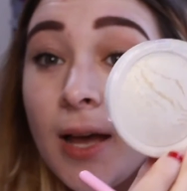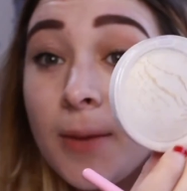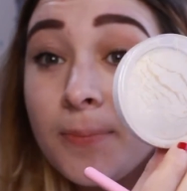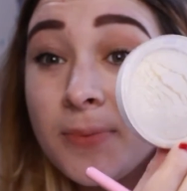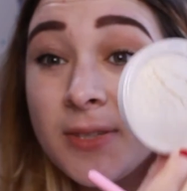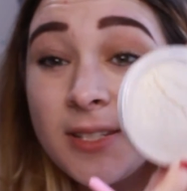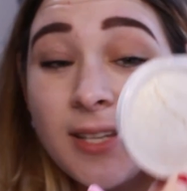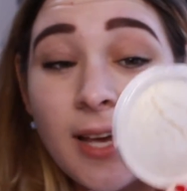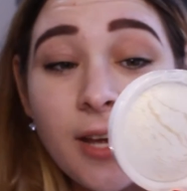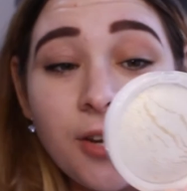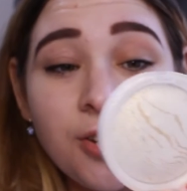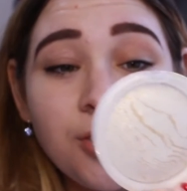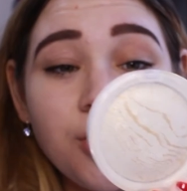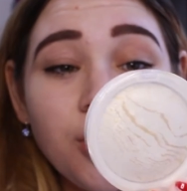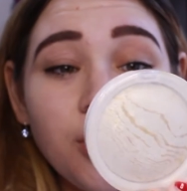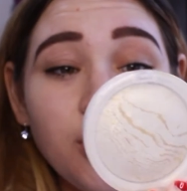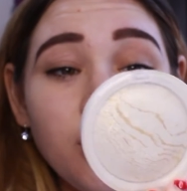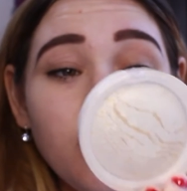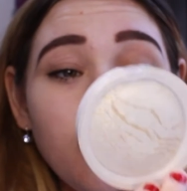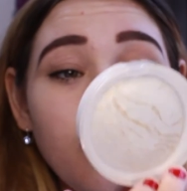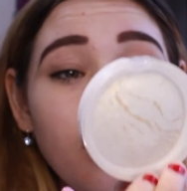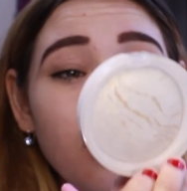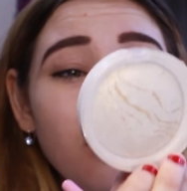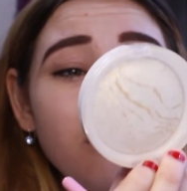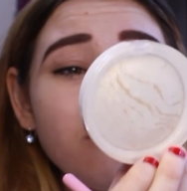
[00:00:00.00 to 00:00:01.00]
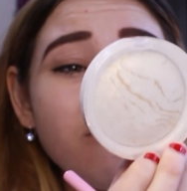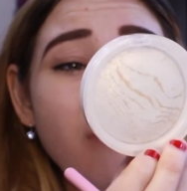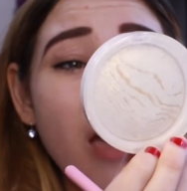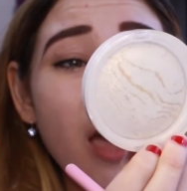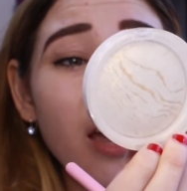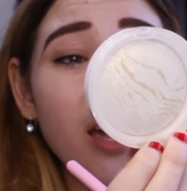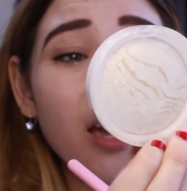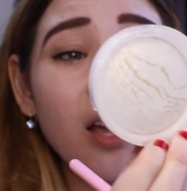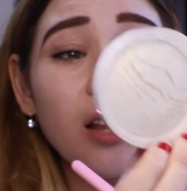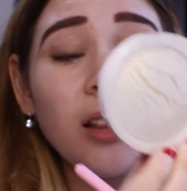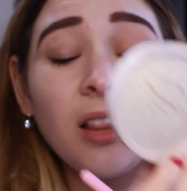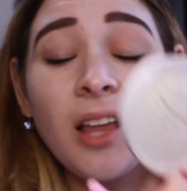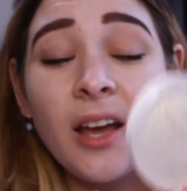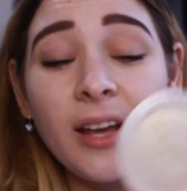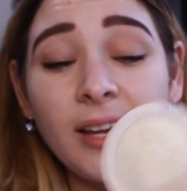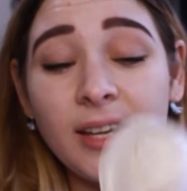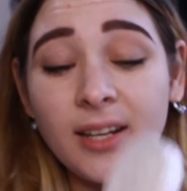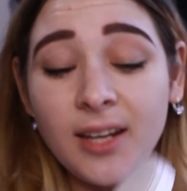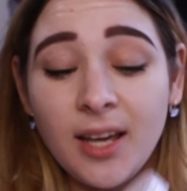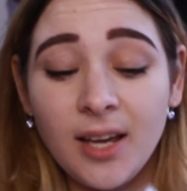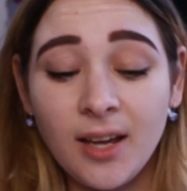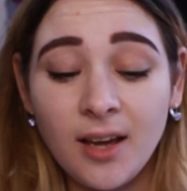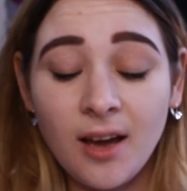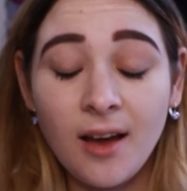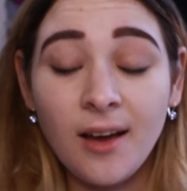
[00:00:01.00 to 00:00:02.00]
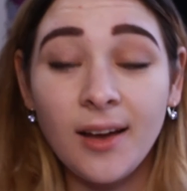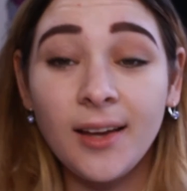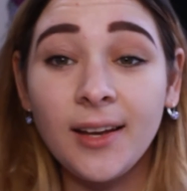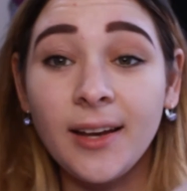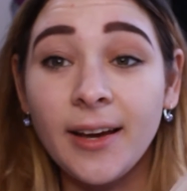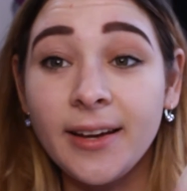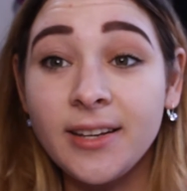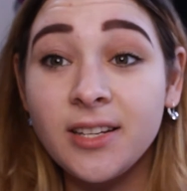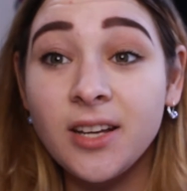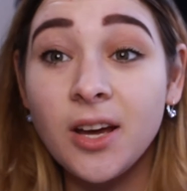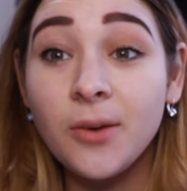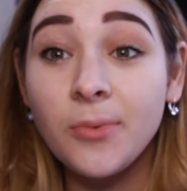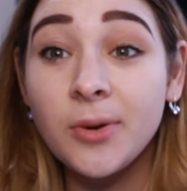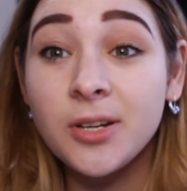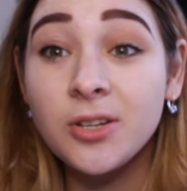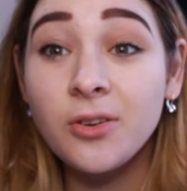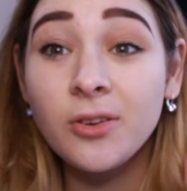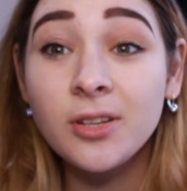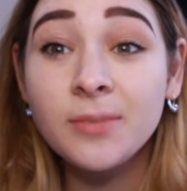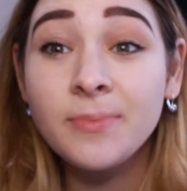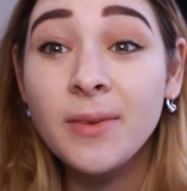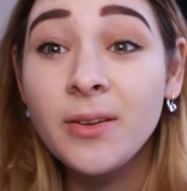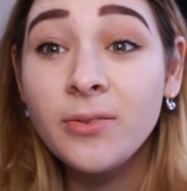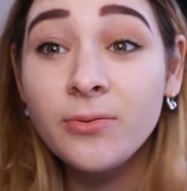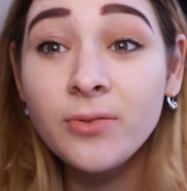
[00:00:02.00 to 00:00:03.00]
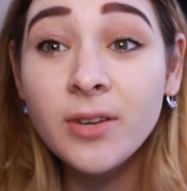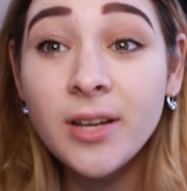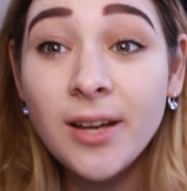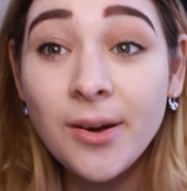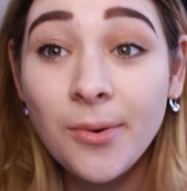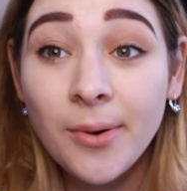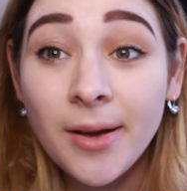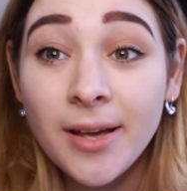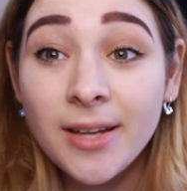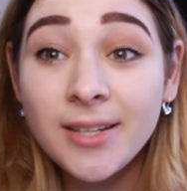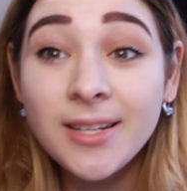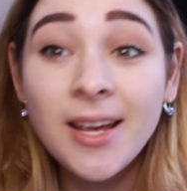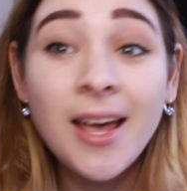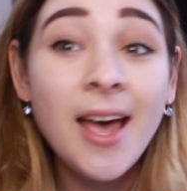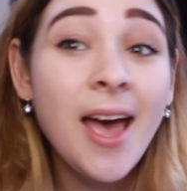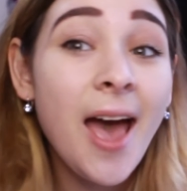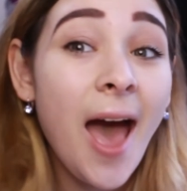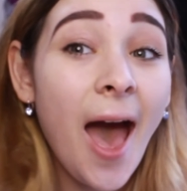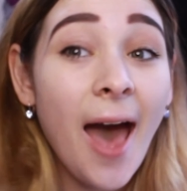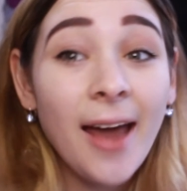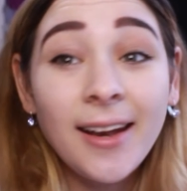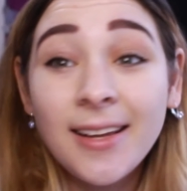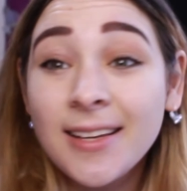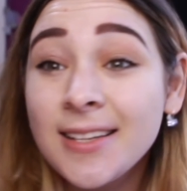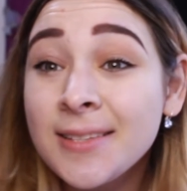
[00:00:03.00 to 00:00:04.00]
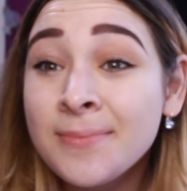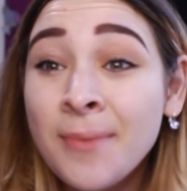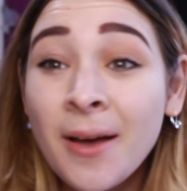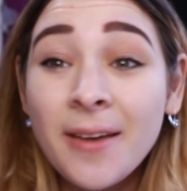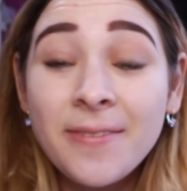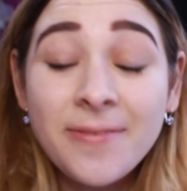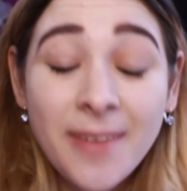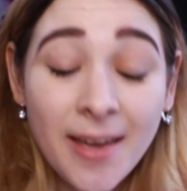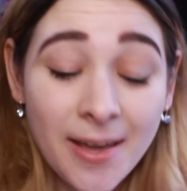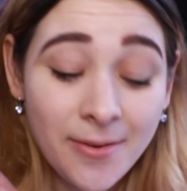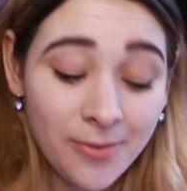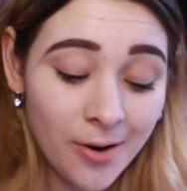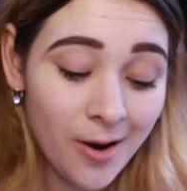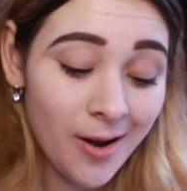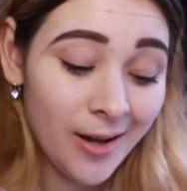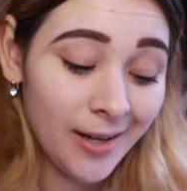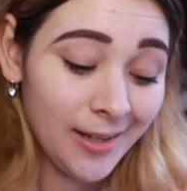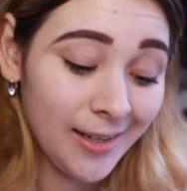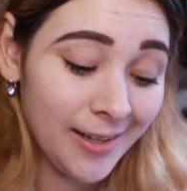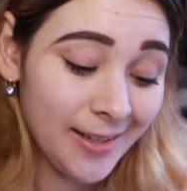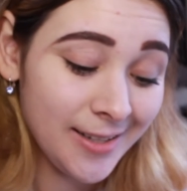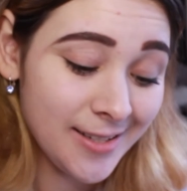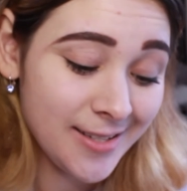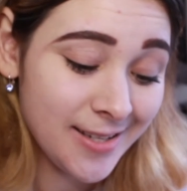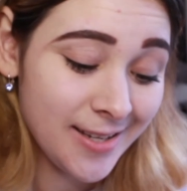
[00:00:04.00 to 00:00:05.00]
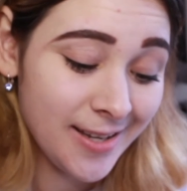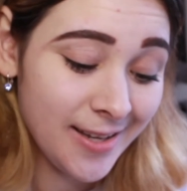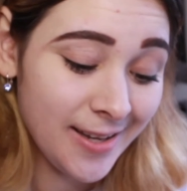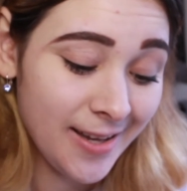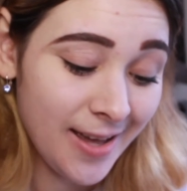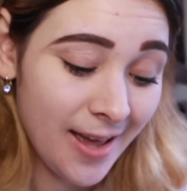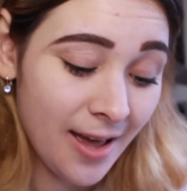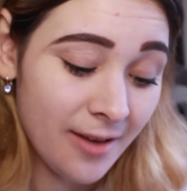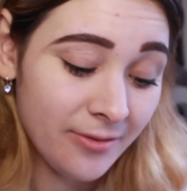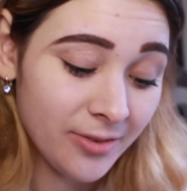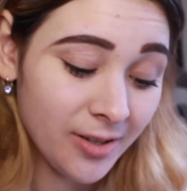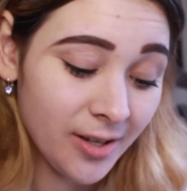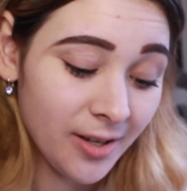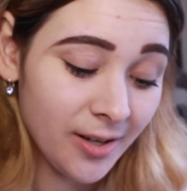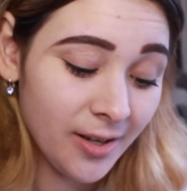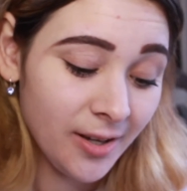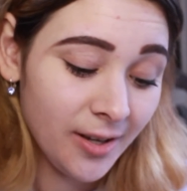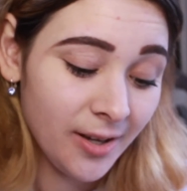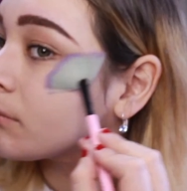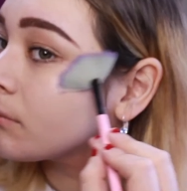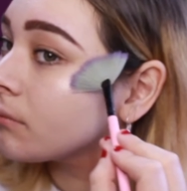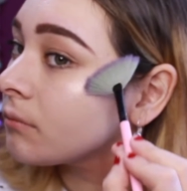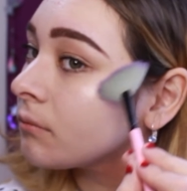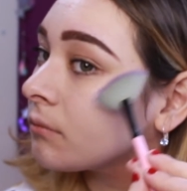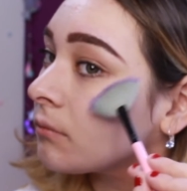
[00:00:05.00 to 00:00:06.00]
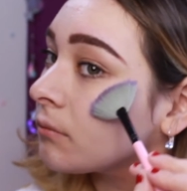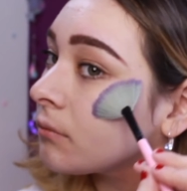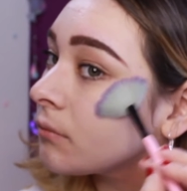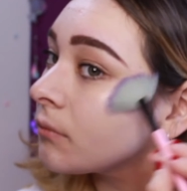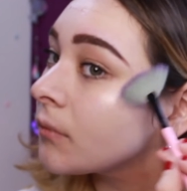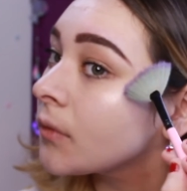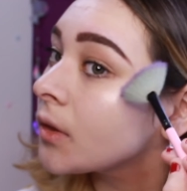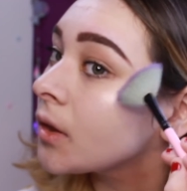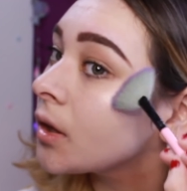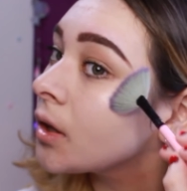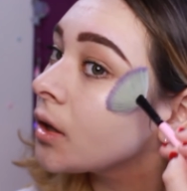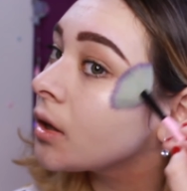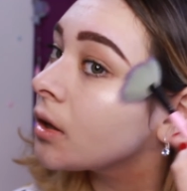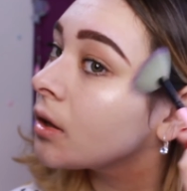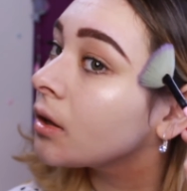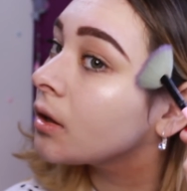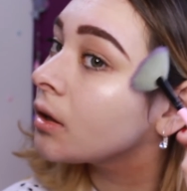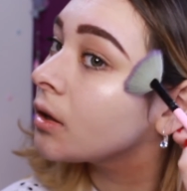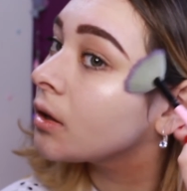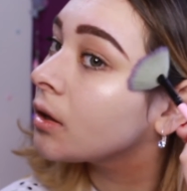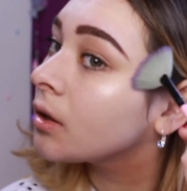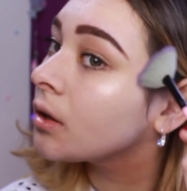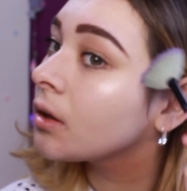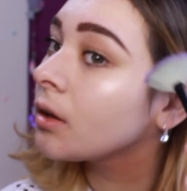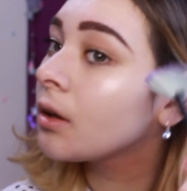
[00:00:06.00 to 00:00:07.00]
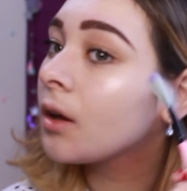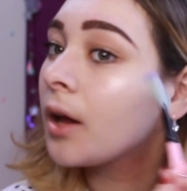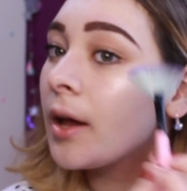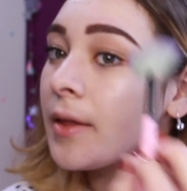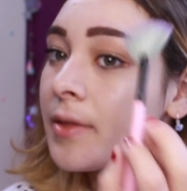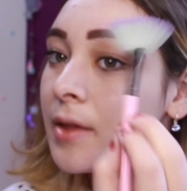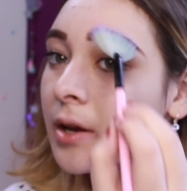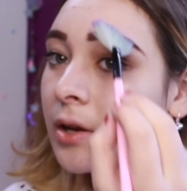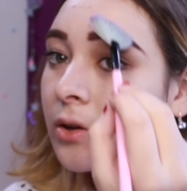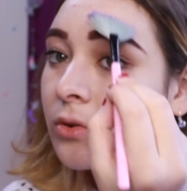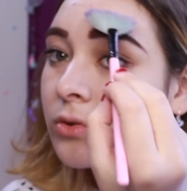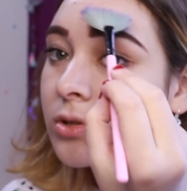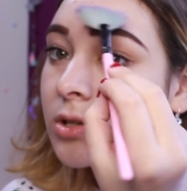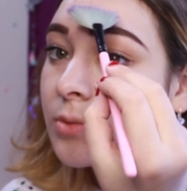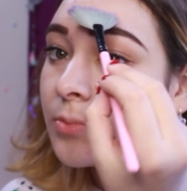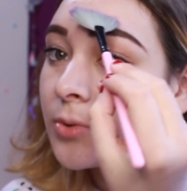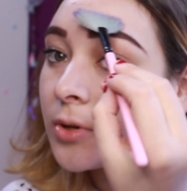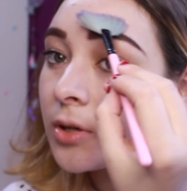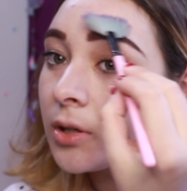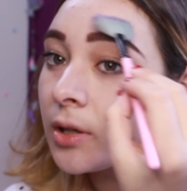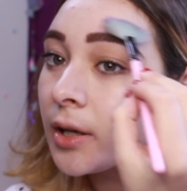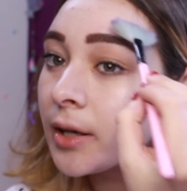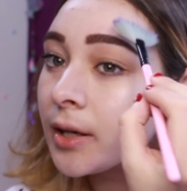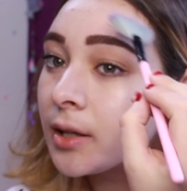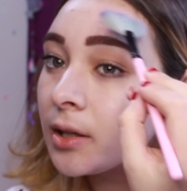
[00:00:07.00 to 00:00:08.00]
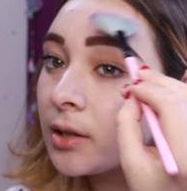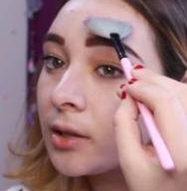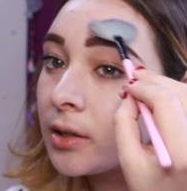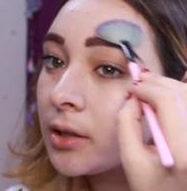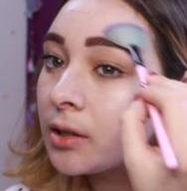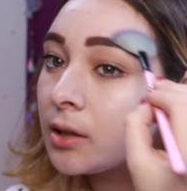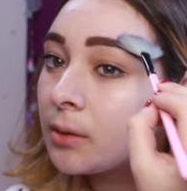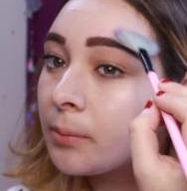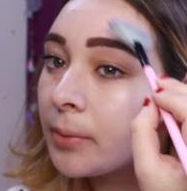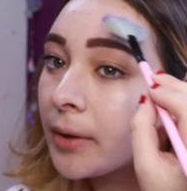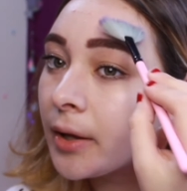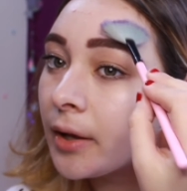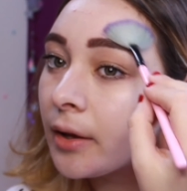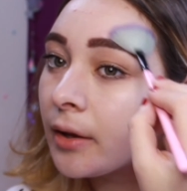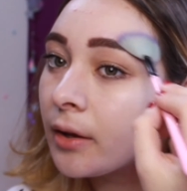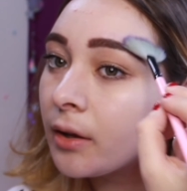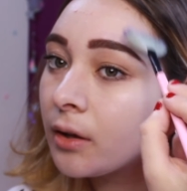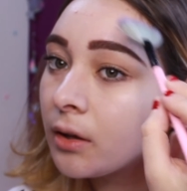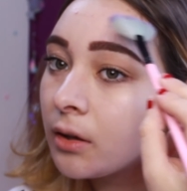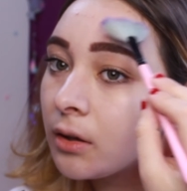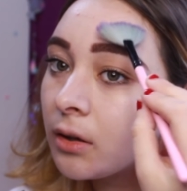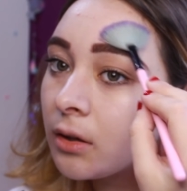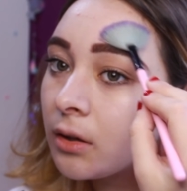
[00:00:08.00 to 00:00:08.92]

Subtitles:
Obsession Mega Lightning highlighter, which cost me £3 and it is my favourite highlighter ever. And then I also put like a little bit